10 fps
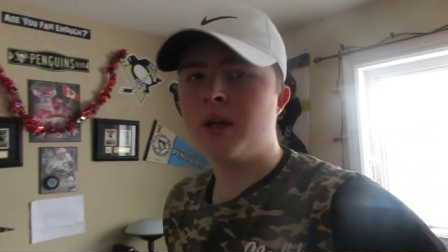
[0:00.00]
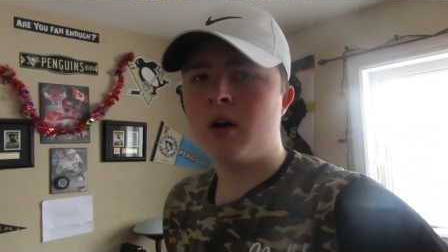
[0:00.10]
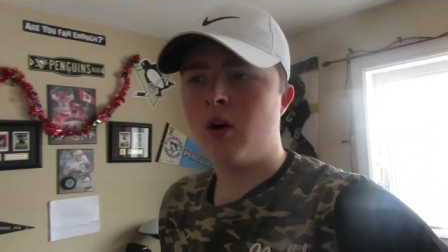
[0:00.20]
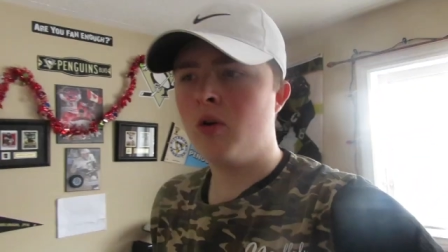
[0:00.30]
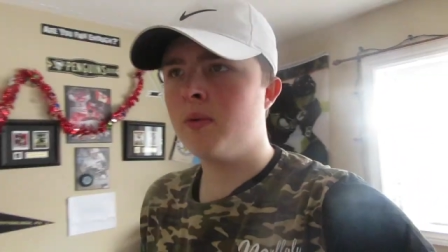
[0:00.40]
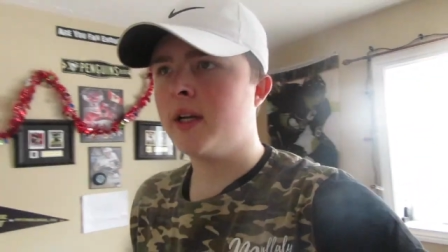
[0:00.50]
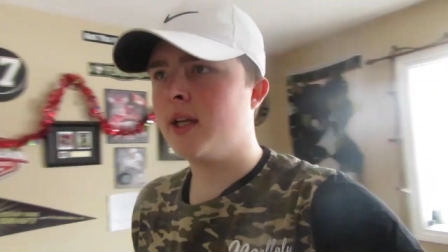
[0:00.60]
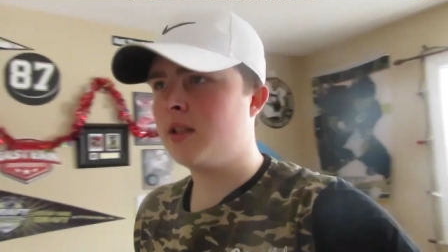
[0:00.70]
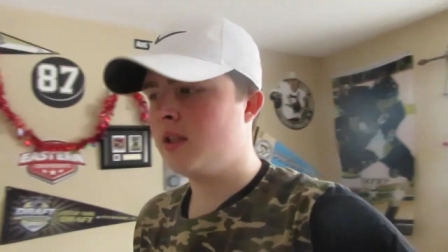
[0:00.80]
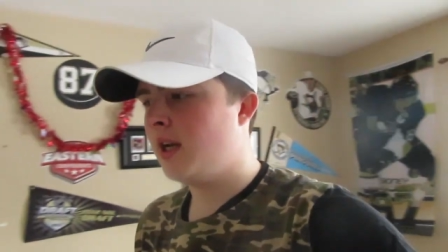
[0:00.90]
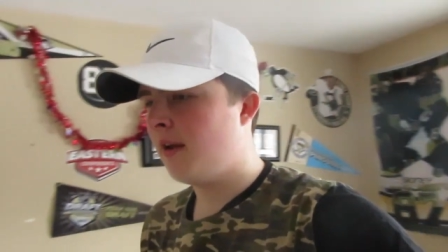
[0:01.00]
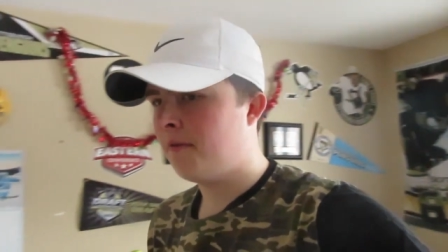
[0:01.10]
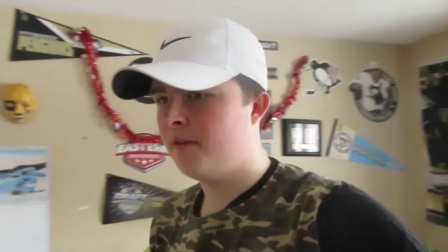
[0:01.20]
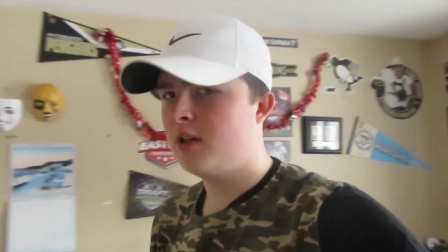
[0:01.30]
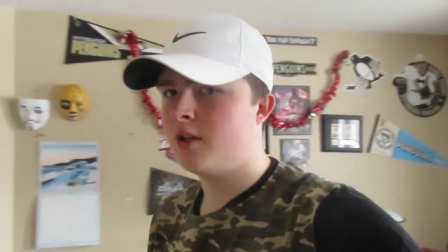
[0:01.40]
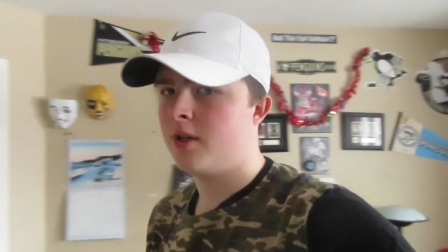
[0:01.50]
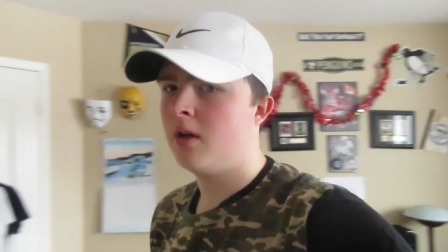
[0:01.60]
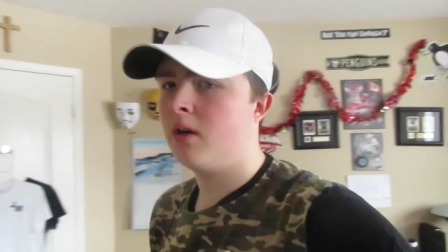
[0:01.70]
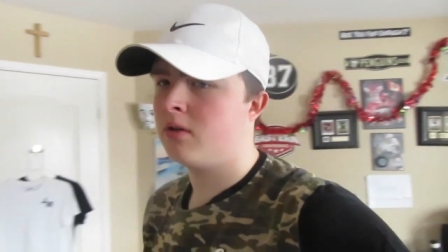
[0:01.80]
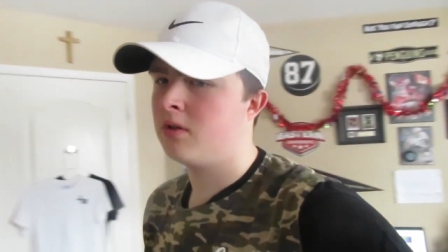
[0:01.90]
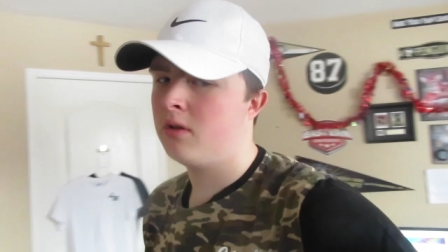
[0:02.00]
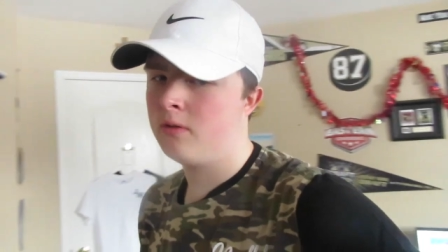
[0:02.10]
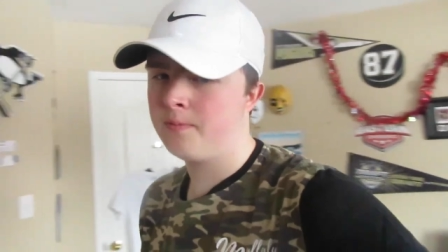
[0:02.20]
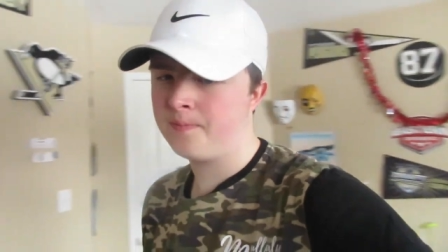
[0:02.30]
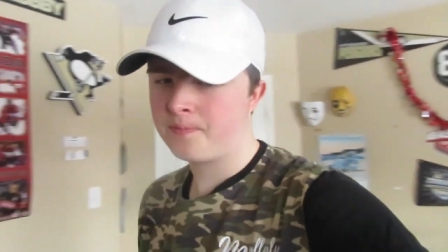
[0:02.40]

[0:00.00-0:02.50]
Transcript: bit of homework yesterday finished it all so